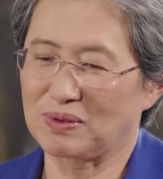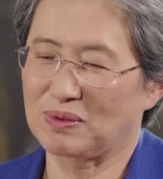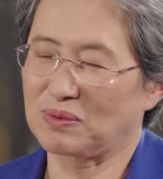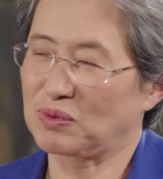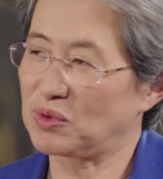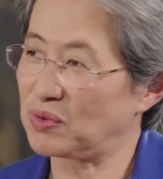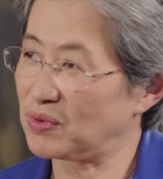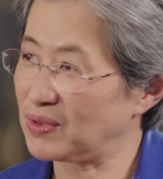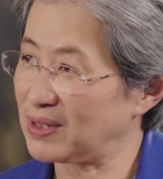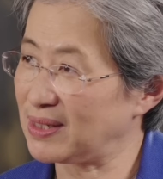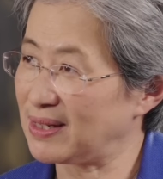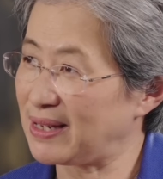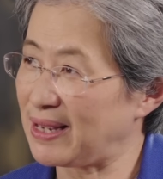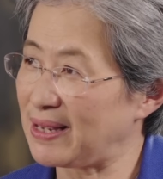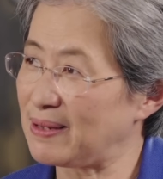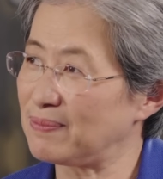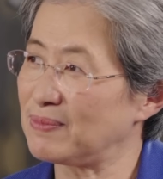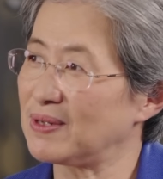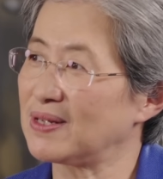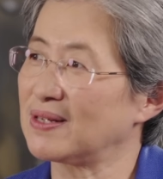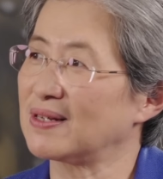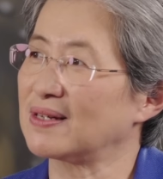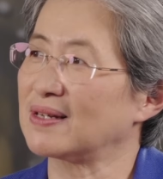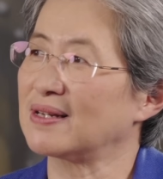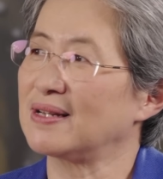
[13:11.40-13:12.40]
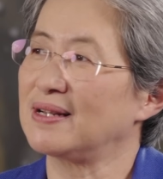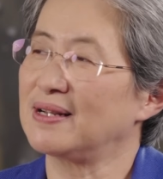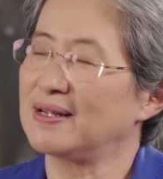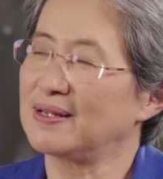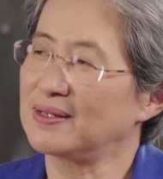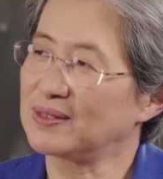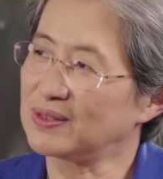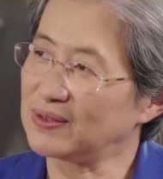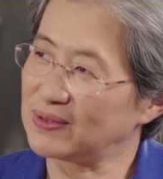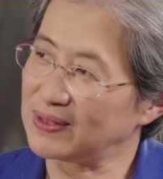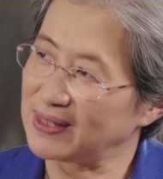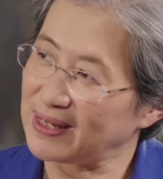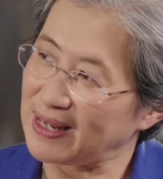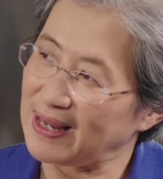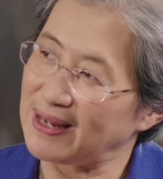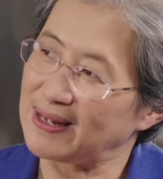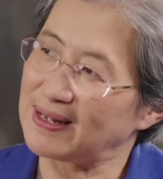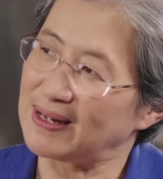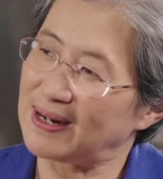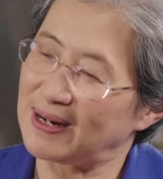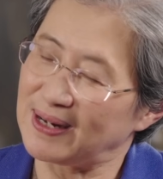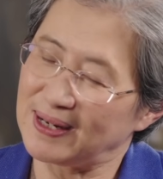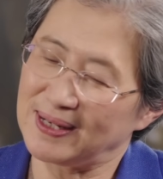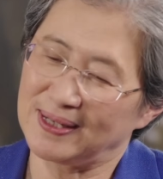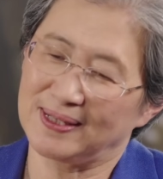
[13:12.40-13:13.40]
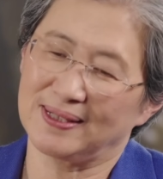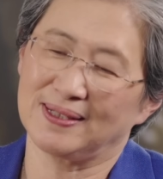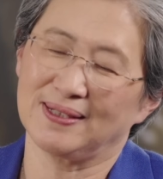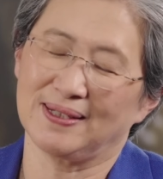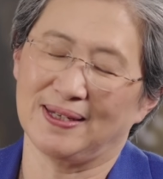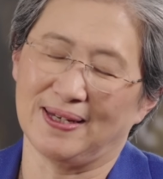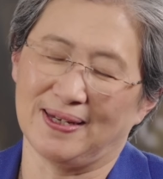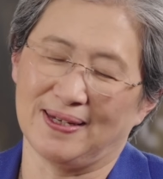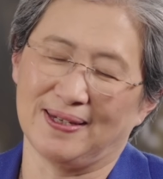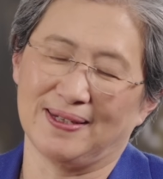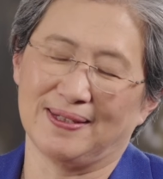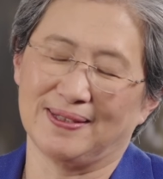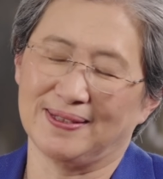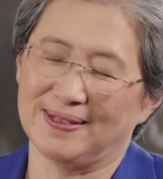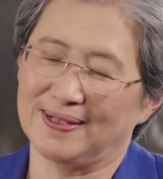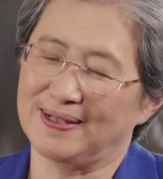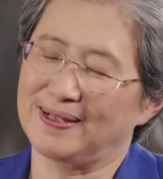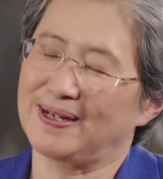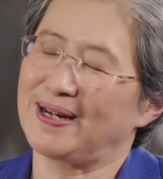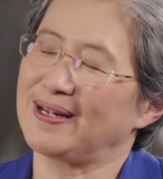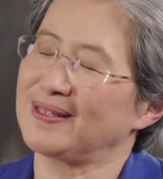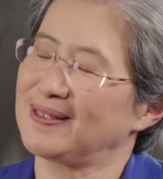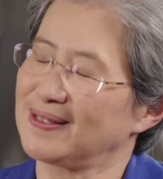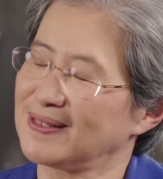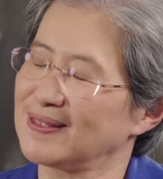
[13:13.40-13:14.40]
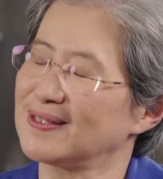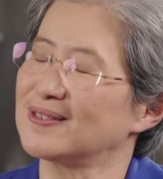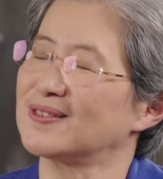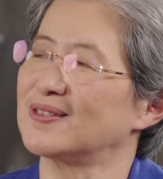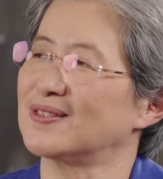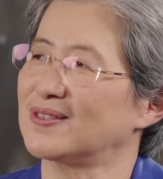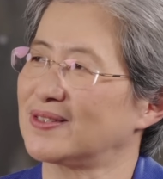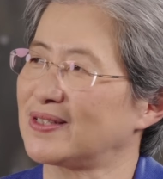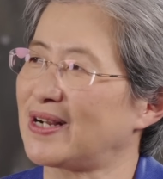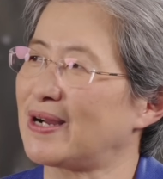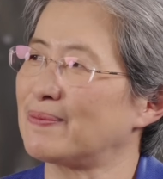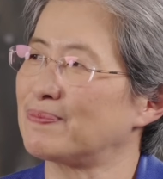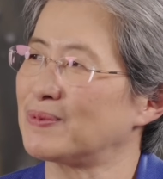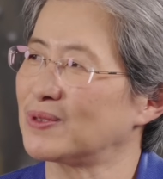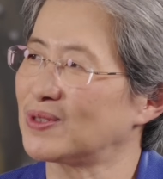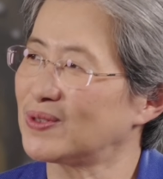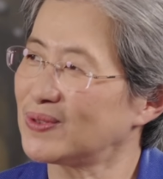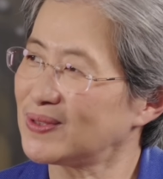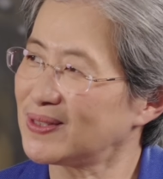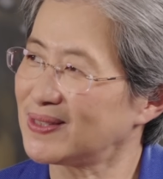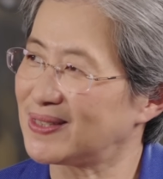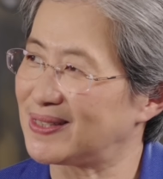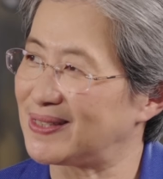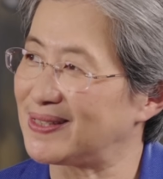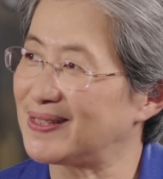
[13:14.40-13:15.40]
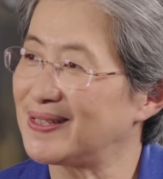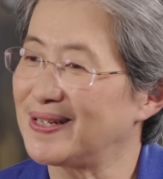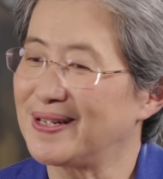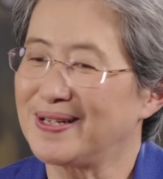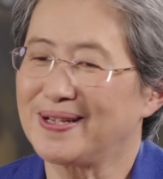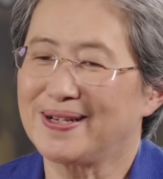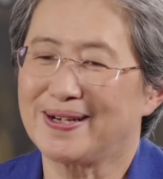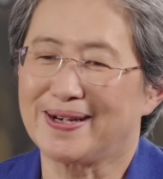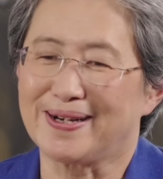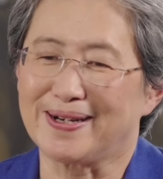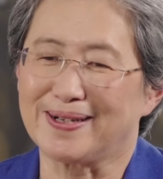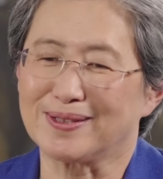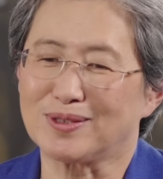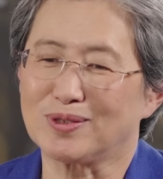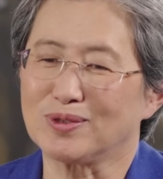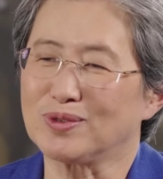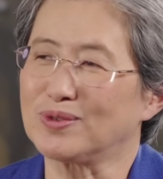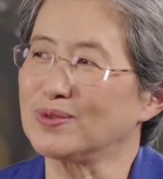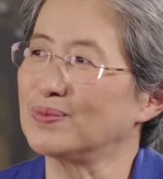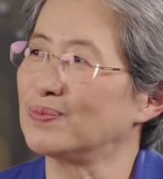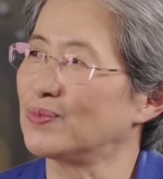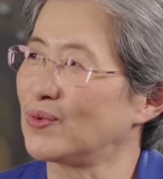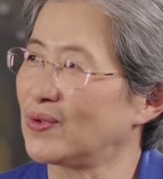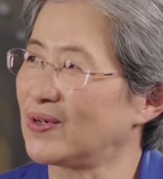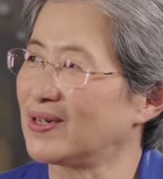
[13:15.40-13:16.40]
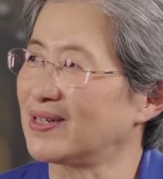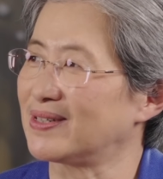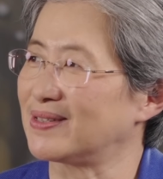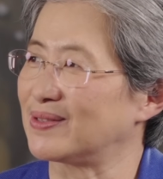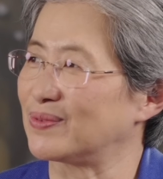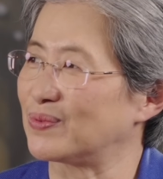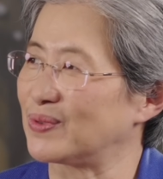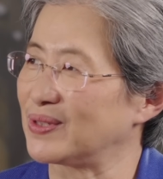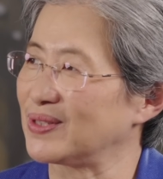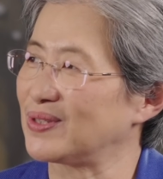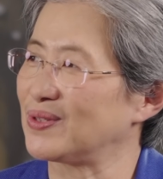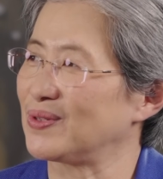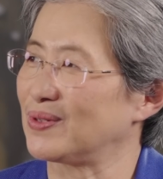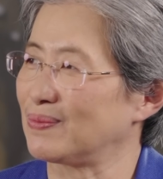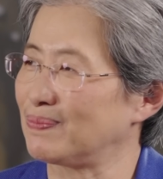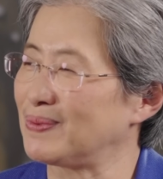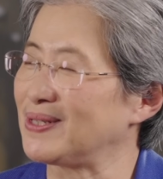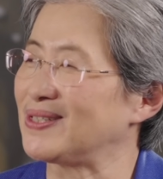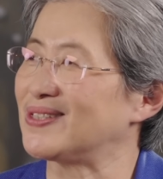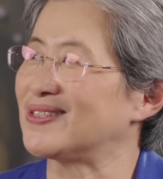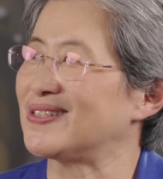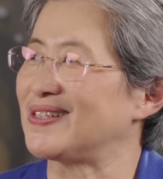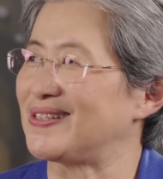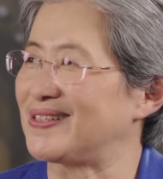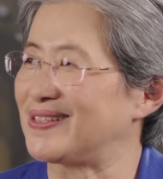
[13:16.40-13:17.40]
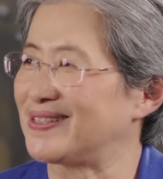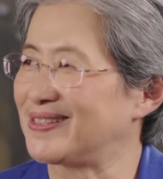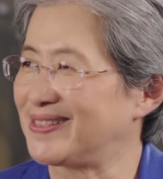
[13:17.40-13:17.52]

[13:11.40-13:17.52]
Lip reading: Doing gaming, doing AI, and I think this is an opportunity to do more with your PC.